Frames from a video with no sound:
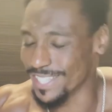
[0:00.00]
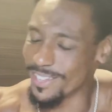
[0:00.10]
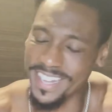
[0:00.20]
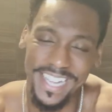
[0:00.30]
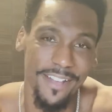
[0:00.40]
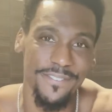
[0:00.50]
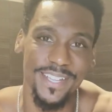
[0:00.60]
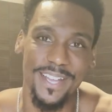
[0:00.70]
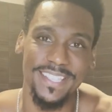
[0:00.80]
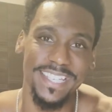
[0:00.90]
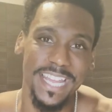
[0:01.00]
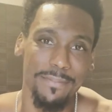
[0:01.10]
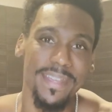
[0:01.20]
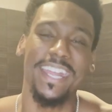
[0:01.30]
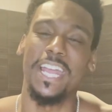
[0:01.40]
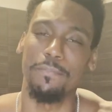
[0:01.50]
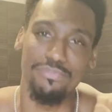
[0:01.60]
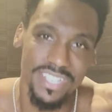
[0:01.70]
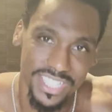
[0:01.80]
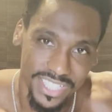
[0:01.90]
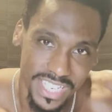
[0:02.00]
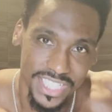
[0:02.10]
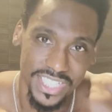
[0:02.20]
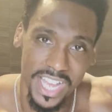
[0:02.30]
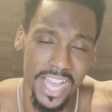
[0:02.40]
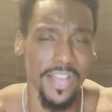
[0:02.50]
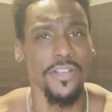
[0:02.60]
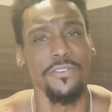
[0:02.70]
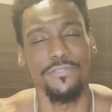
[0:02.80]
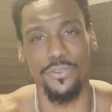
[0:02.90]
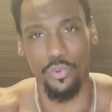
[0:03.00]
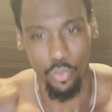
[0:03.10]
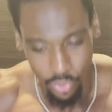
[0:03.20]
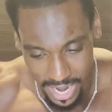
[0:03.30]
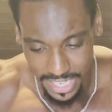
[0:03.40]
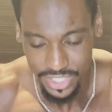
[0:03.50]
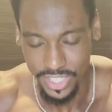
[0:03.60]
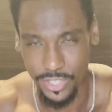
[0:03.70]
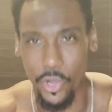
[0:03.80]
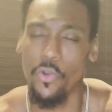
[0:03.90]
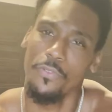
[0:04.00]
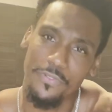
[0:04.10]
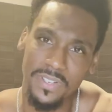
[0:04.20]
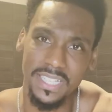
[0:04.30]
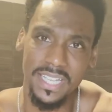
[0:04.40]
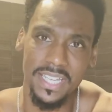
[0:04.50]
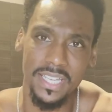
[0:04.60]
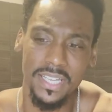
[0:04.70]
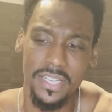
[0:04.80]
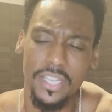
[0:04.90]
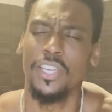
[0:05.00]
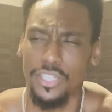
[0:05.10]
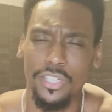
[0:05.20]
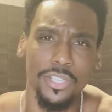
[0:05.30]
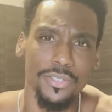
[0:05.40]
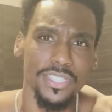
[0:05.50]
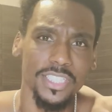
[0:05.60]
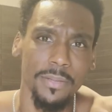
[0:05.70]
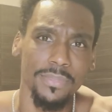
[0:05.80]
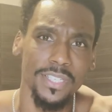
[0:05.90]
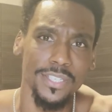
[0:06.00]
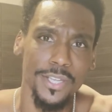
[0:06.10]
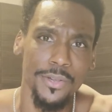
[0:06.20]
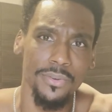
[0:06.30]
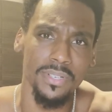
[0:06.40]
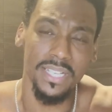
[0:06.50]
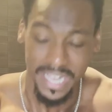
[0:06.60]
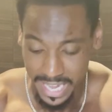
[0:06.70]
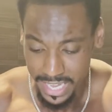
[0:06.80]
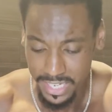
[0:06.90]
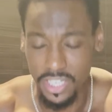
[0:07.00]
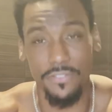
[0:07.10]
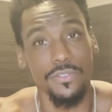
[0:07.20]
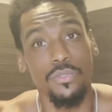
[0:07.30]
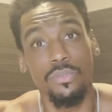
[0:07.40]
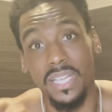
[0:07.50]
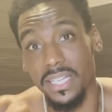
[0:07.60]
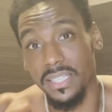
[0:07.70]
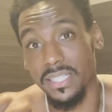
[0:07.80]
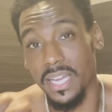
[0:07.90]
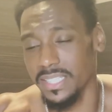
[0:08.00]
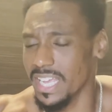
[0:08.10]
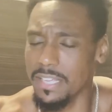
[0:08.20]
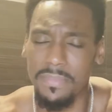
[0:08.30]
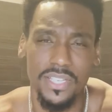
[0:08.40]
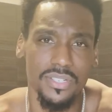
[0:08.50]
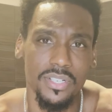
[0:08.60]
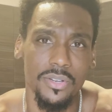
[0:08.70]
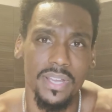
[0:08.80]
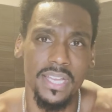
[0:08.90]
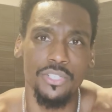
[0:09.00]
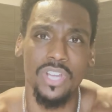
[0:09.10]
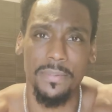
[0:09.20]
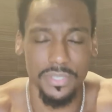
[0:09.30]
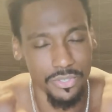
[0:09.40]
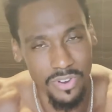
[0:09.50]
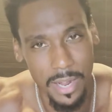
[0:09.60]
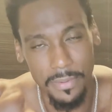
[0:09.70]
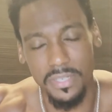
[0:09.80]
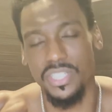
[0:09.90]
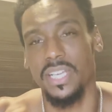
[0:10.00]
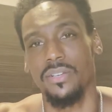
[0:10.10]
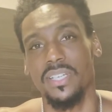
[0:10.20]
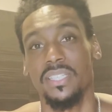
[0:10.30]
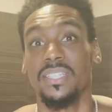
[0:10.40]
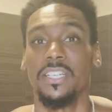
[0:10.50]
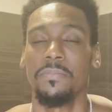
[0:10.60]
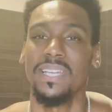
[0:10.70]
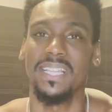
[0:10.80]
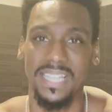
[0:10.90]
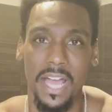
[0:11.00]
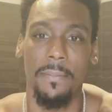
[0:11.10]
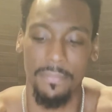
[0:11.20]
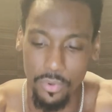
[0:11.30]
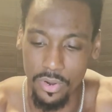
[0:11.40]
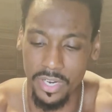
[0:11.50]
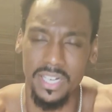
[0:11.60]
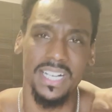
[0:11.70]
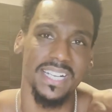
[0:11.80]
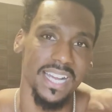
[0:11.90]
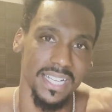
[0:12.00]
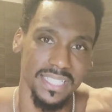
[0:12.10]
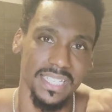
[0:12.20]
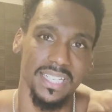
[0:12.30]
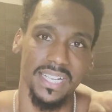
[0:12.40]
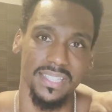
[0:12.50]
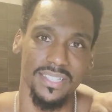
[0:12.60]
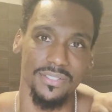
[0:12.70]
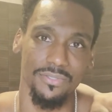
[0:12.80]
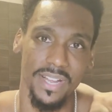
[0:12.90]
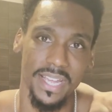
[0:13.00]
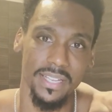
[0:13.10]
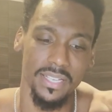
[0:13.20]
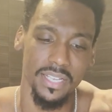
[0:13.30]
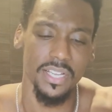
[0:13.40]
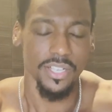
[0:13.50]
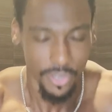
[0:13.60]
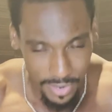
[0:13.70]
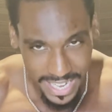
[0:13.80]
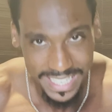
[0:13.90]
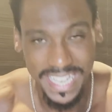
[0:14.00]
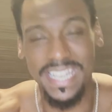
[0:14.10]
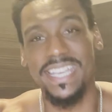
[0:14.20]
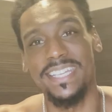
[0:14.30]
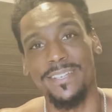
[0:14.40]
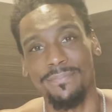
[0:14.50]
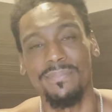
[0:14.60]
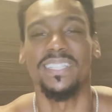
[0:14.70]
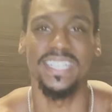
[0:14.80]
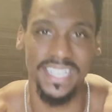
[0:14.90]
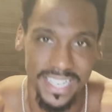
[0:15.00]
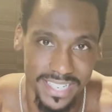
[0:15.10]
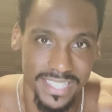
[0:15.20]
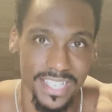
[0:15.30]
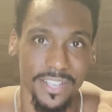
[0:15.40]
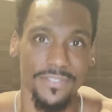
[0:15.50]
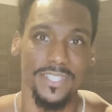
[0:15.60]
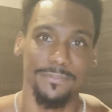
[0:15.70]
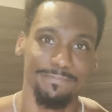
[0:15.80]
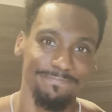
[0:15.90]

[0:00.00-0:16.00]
all I got for y'all today, man. I appreciate y'all for watching. Hopefully you learned something new. And if you like this content, hey, make sure to go ahead and drop a subscribe on the channel because there's gonna be a lot more content like this, all right? Go ahead and get eating. Take care of yourselves.